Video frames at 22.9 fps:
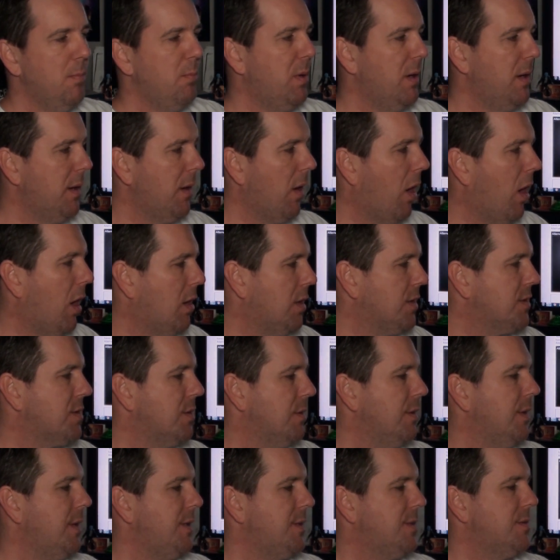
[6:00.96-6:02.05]
but
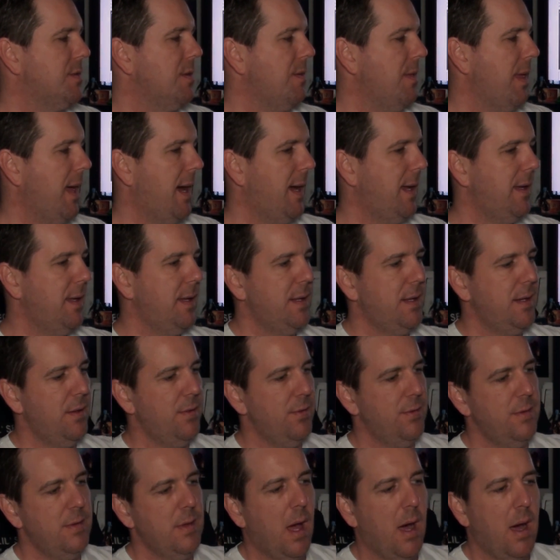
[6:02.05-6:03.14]
alter it so that it
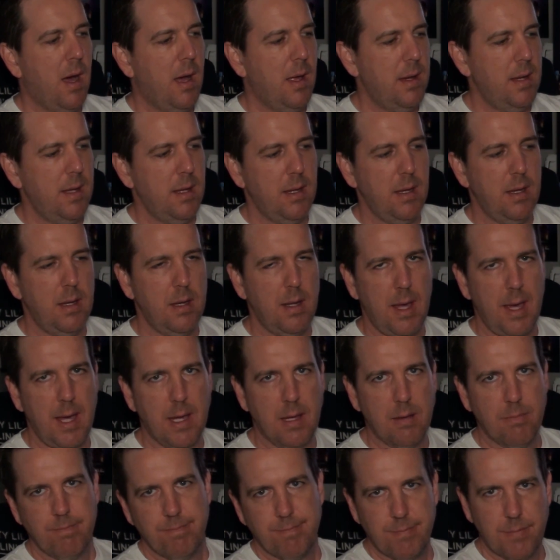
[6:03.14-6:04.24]
is not in
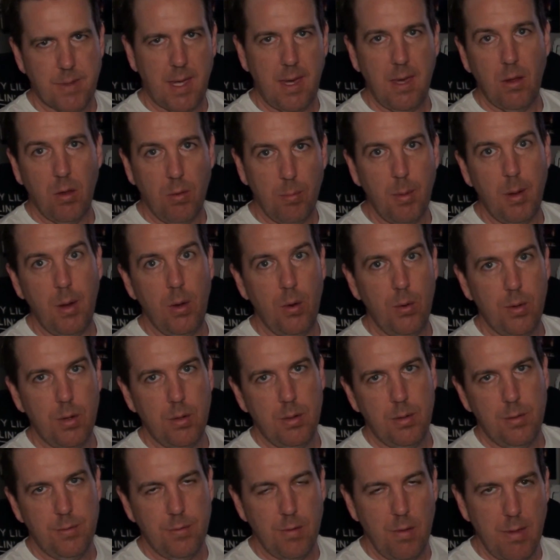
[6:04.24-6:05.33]
a kill mode,
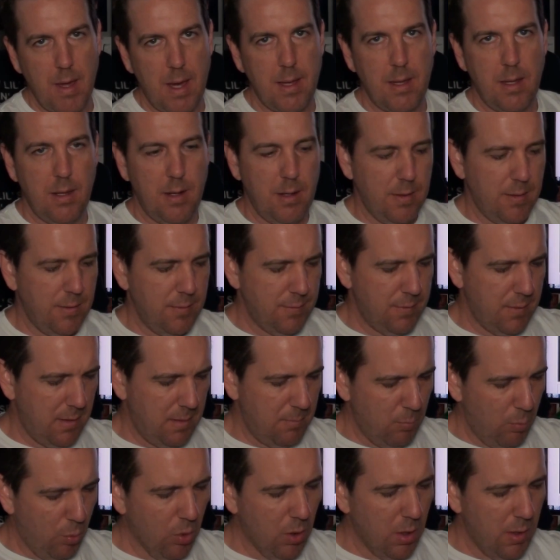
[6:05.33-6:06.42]
so that it is
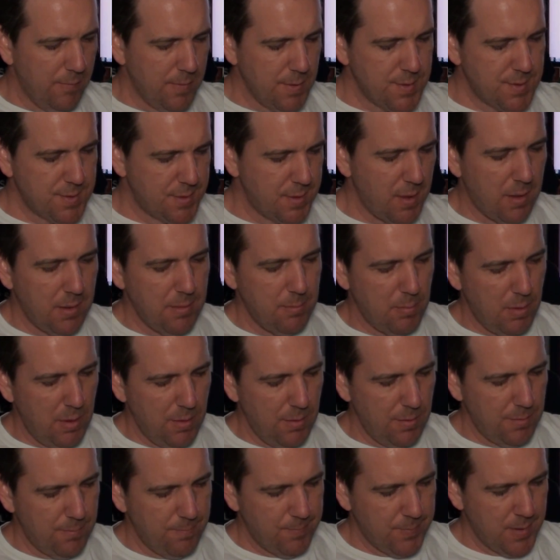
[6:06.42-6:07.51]
in more of a stun
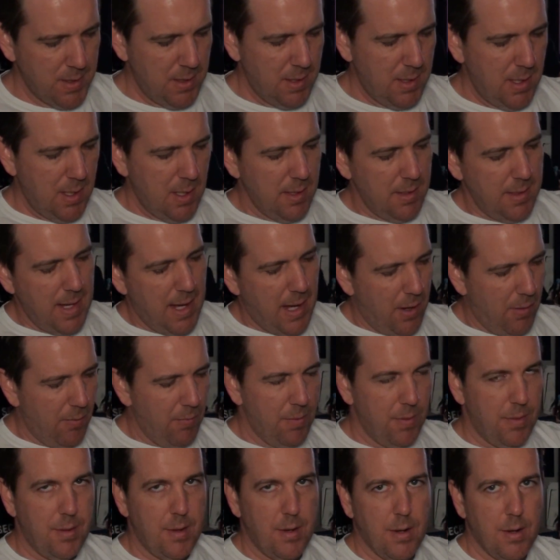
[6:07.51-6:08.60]
mode. Now
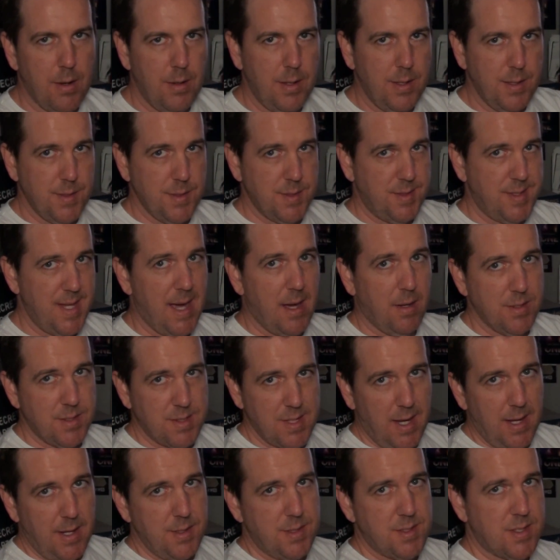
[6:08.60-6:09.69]
there is
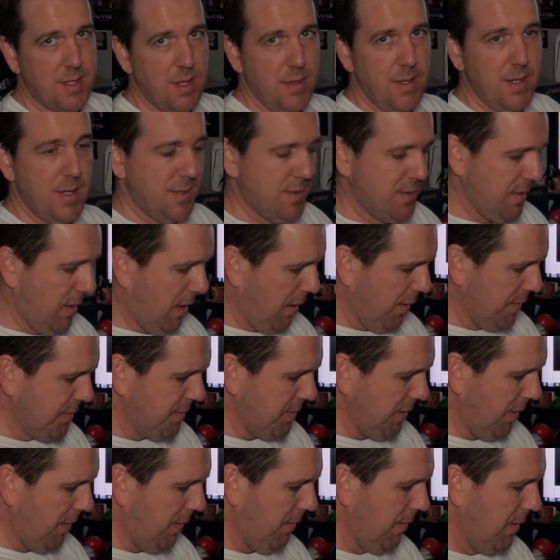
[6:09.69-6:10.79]
downsides to this
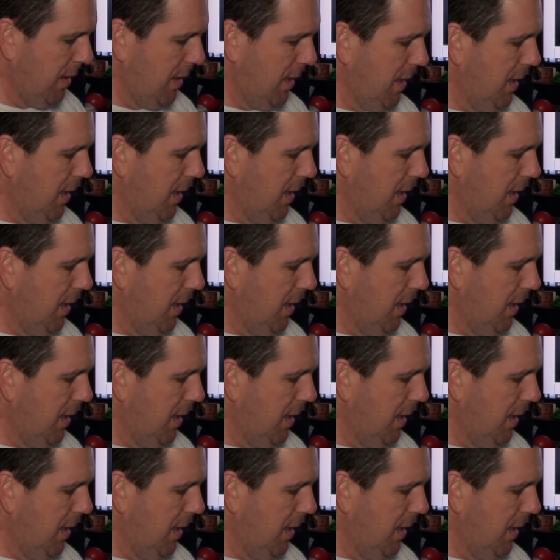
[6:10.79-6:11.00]
also.